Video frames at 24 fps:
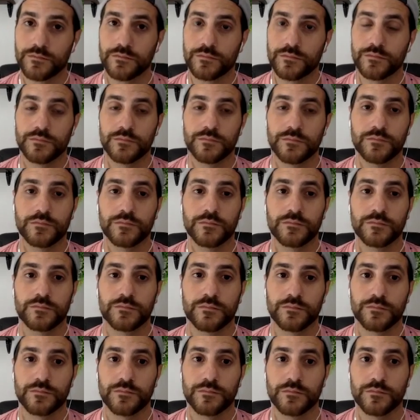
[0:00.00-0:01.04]

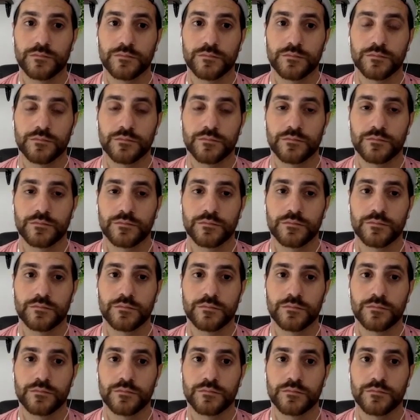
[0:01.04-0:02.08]

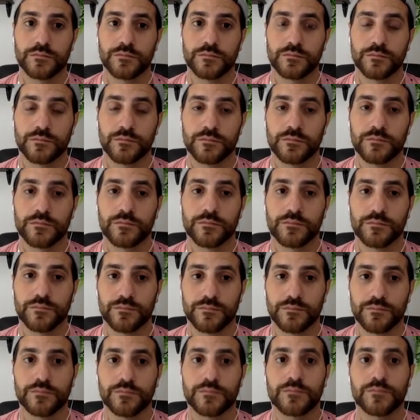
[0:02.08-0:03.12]

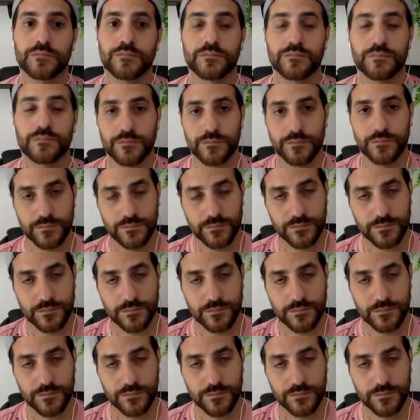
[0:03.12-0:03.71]
[no speech]